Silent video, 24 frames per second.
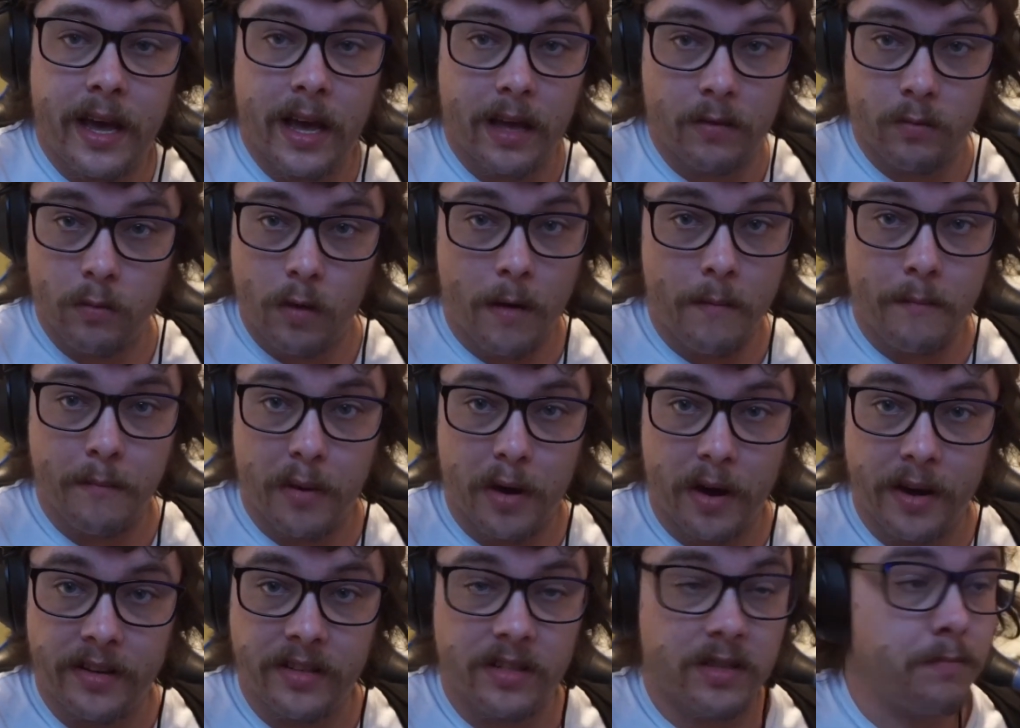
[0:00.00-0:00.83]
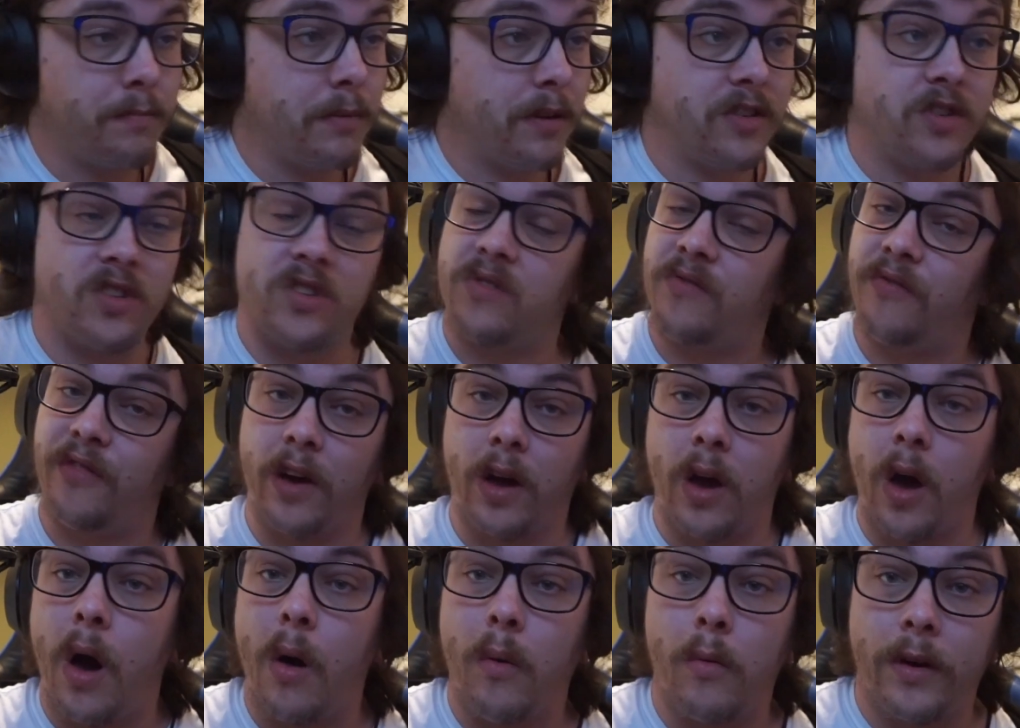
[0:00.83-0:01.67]
at one point, but just
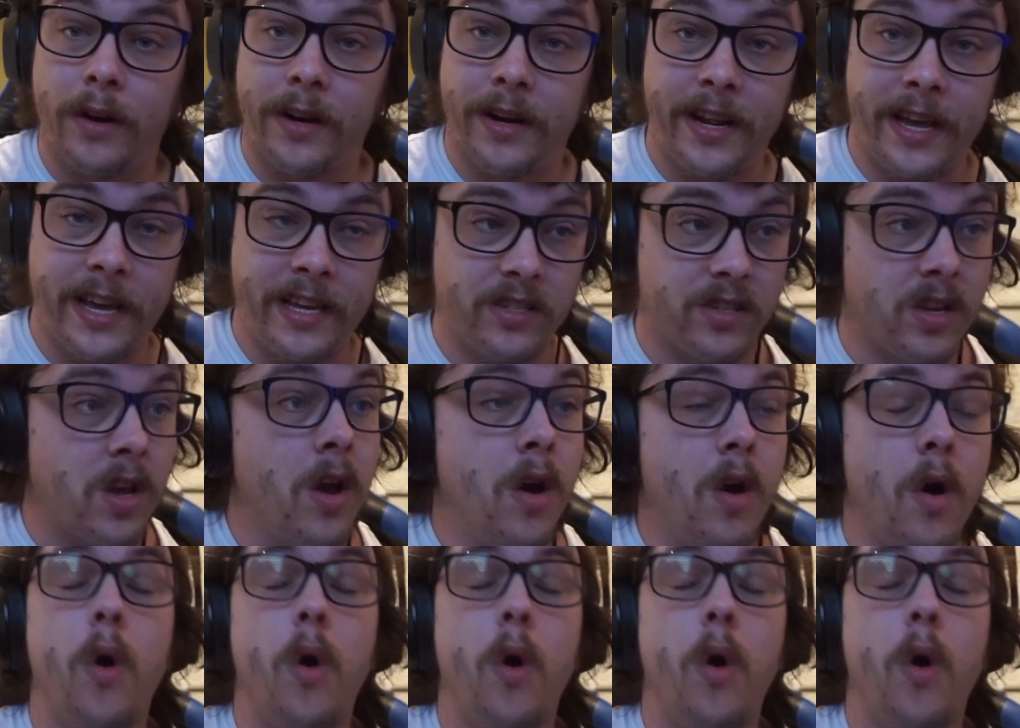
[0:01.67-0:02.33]
forgot what it is,